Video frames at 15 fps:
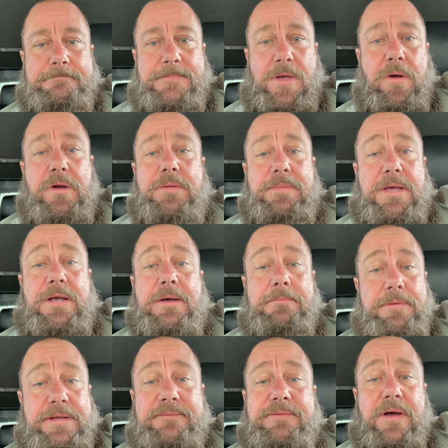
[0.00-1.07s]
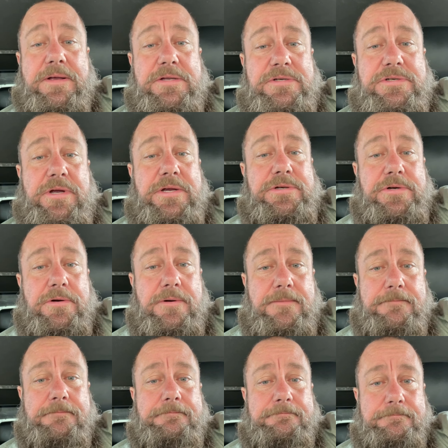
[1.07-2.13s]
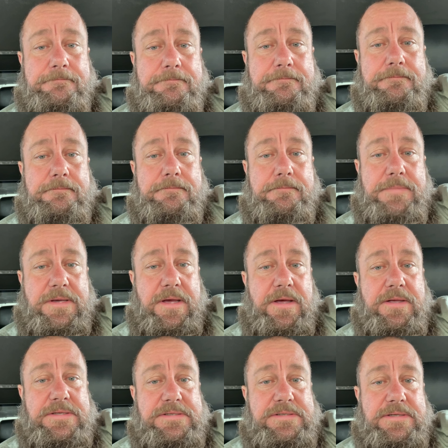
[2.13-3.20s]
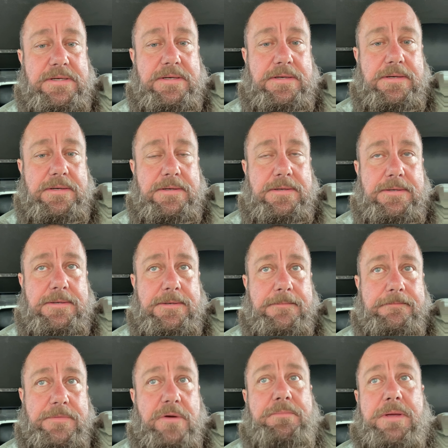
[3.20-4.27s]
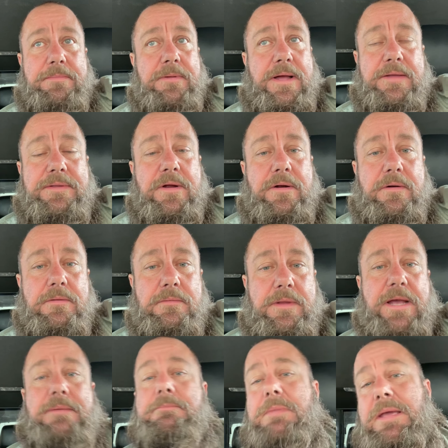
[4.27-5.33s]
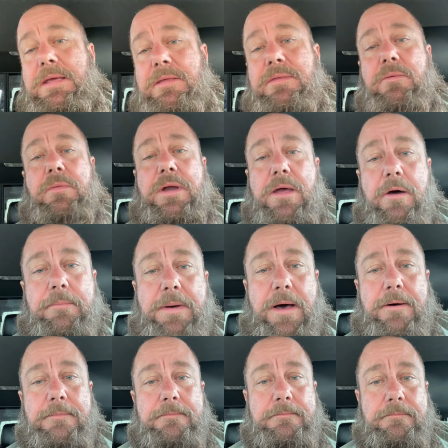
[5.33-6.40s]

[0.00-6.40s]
Or it could be a complete fucking stranger. Because there are people out there like me that want to help out.